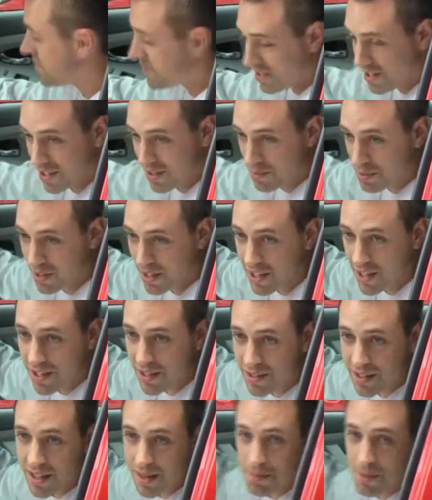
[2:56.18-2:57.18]
CD
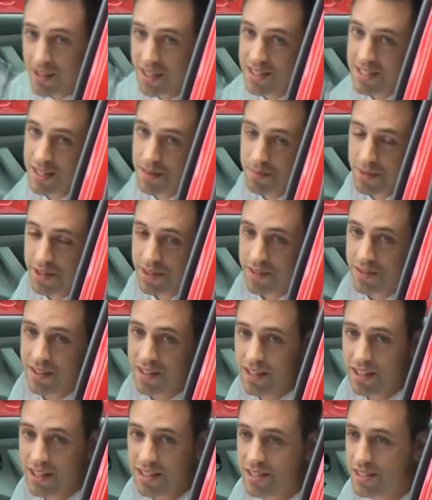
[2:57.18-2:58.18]
player that plays
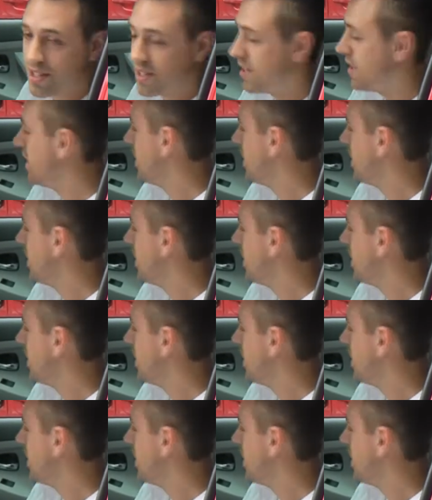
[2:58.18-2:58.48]
MP3s,